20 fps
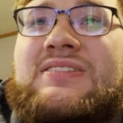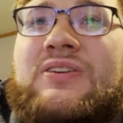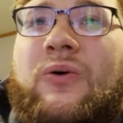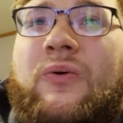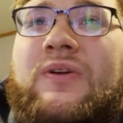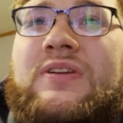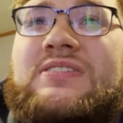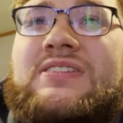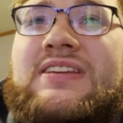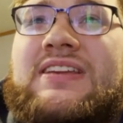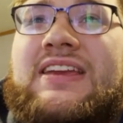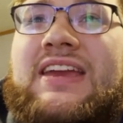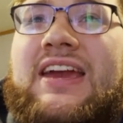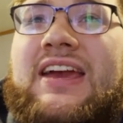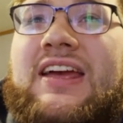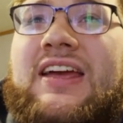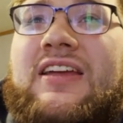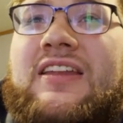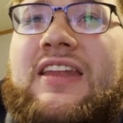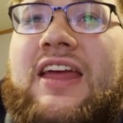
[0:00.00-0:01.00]
going to
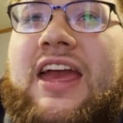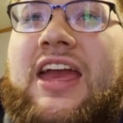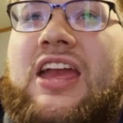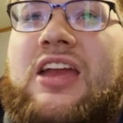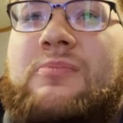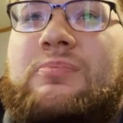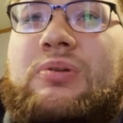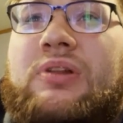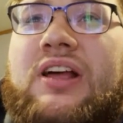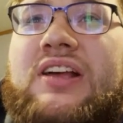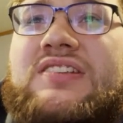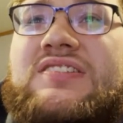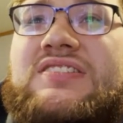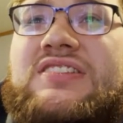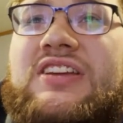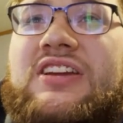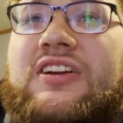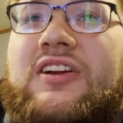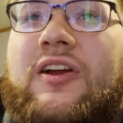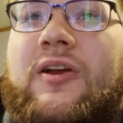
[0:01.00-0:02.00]
get an A+
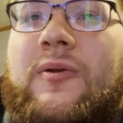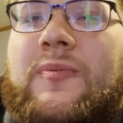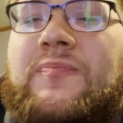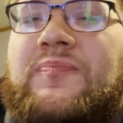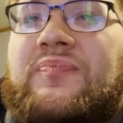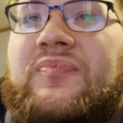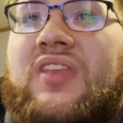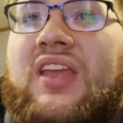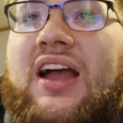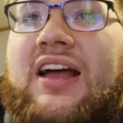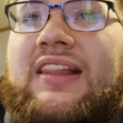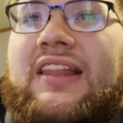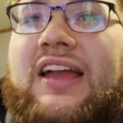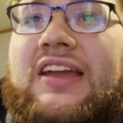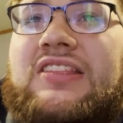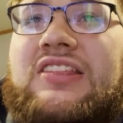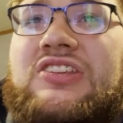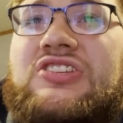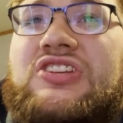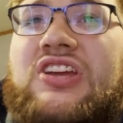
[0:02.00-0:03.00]
tier. I
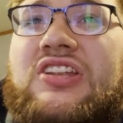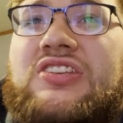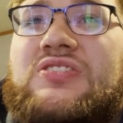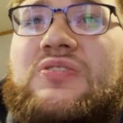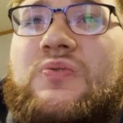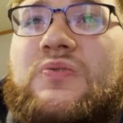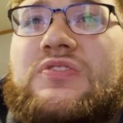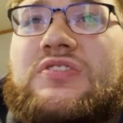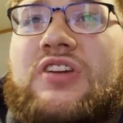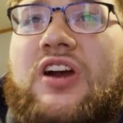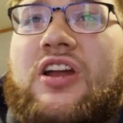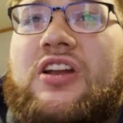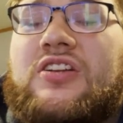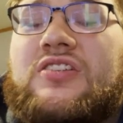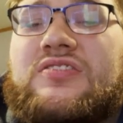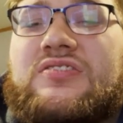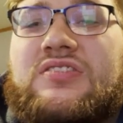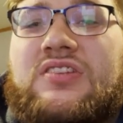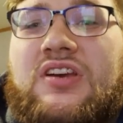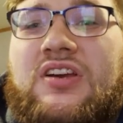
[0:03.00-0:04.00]
like the Gen 2
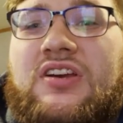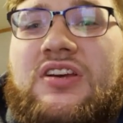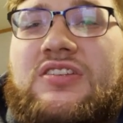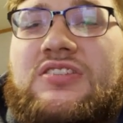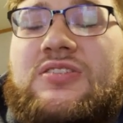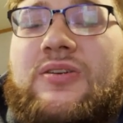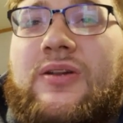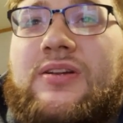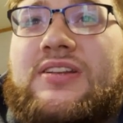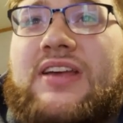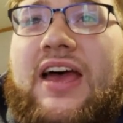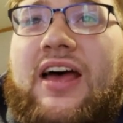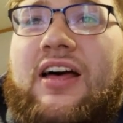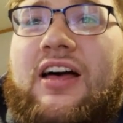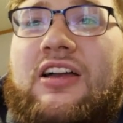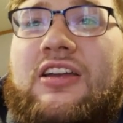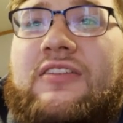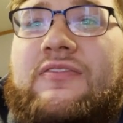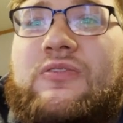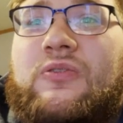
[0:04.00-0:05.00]
starters. Totodile,
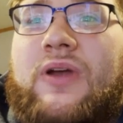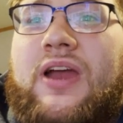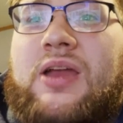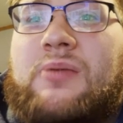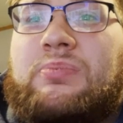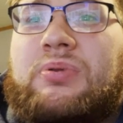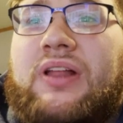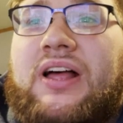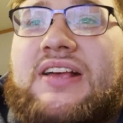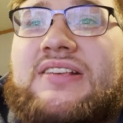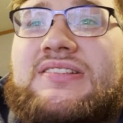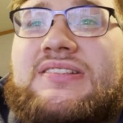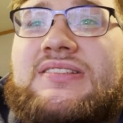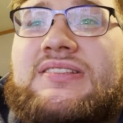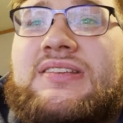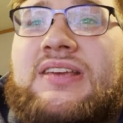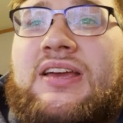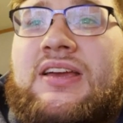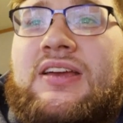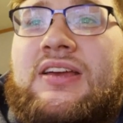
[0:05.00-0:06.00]
I'll give you A+.
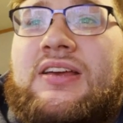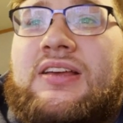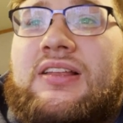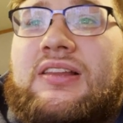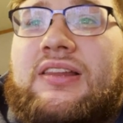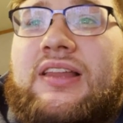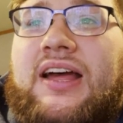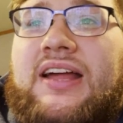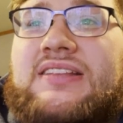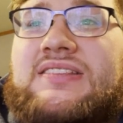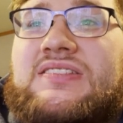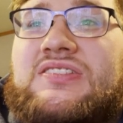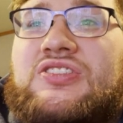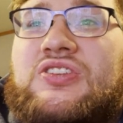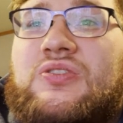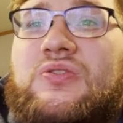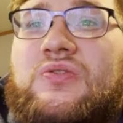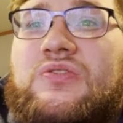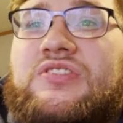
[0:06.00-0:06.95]
Let's do